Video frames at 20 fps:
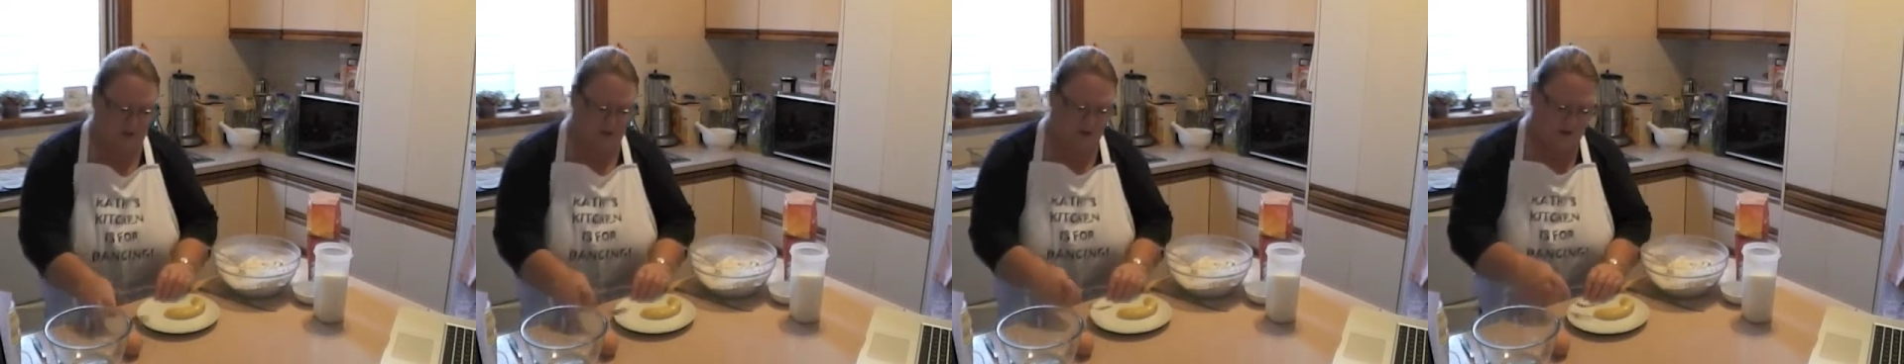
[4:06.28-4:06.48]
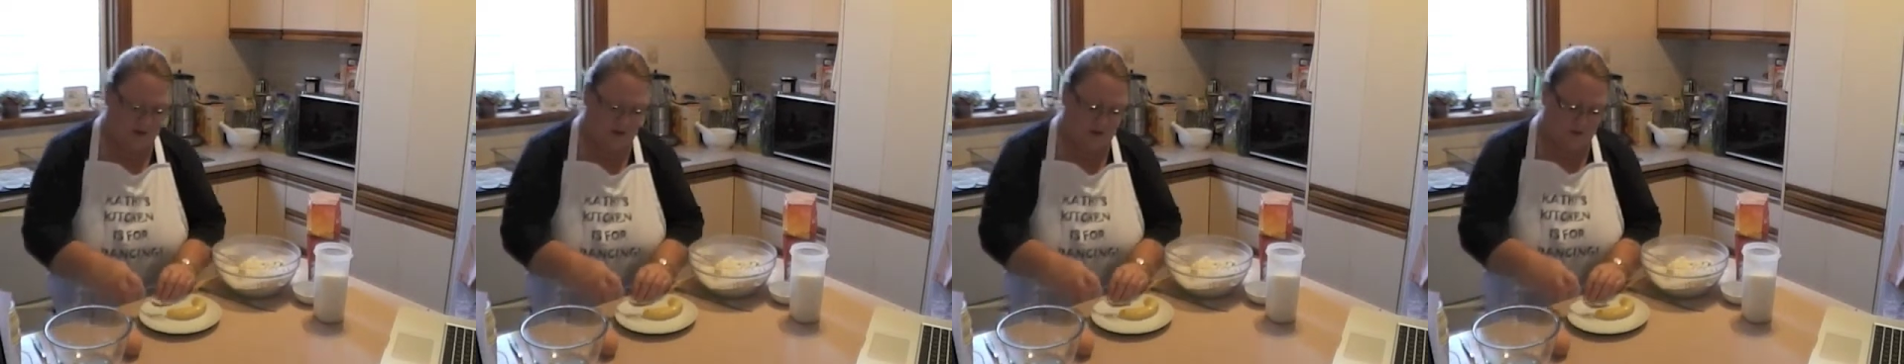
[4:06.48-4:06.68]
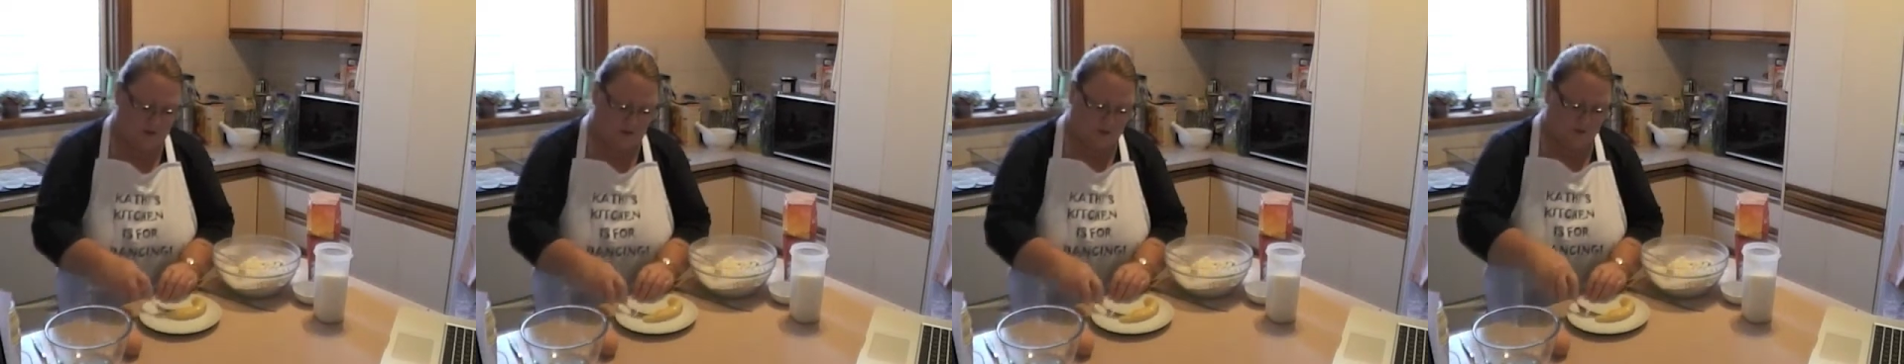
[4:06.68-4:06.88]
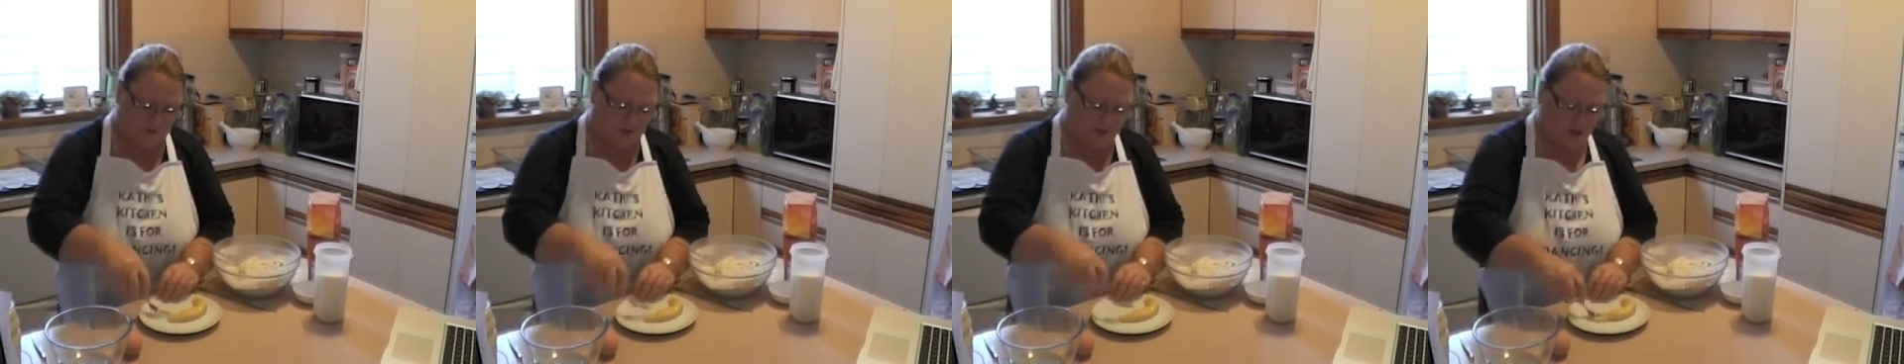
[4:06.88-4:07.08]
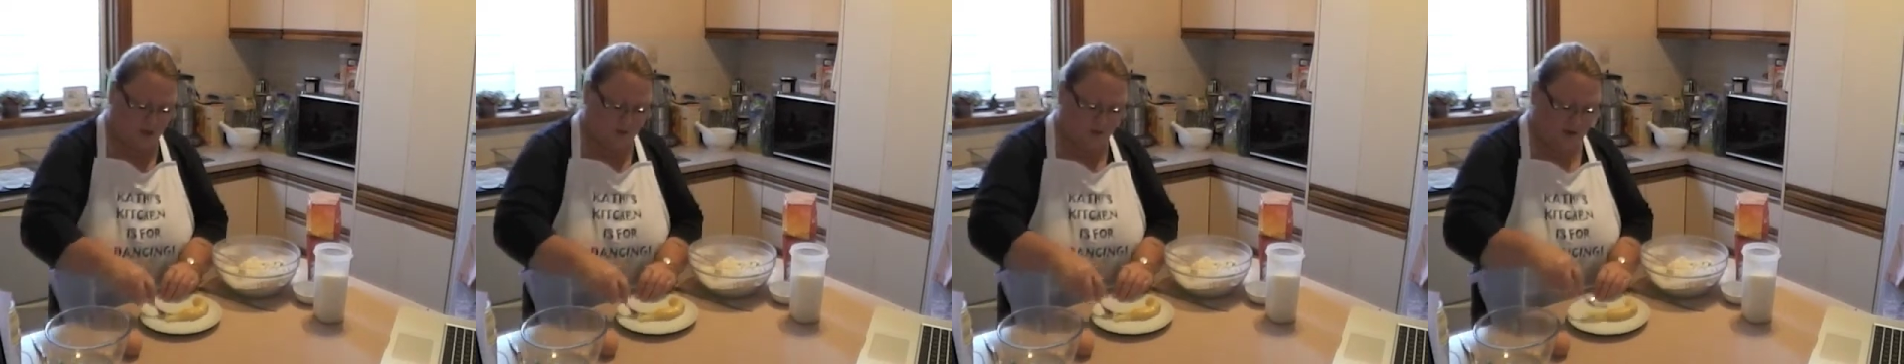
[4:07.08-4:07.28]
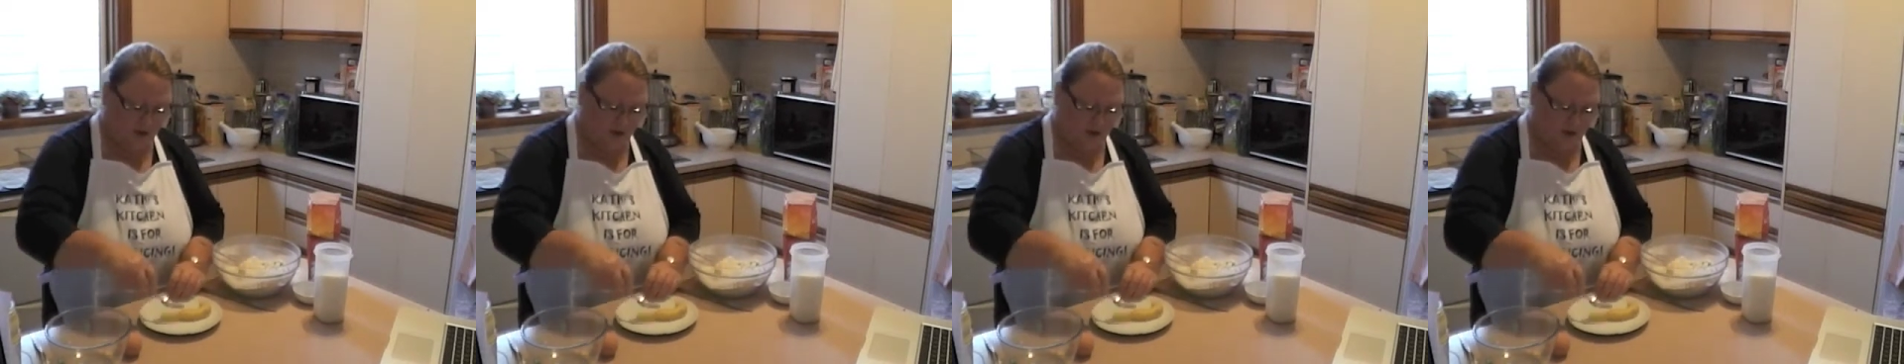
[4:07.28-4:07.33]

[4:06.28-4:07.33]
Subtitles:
So mash your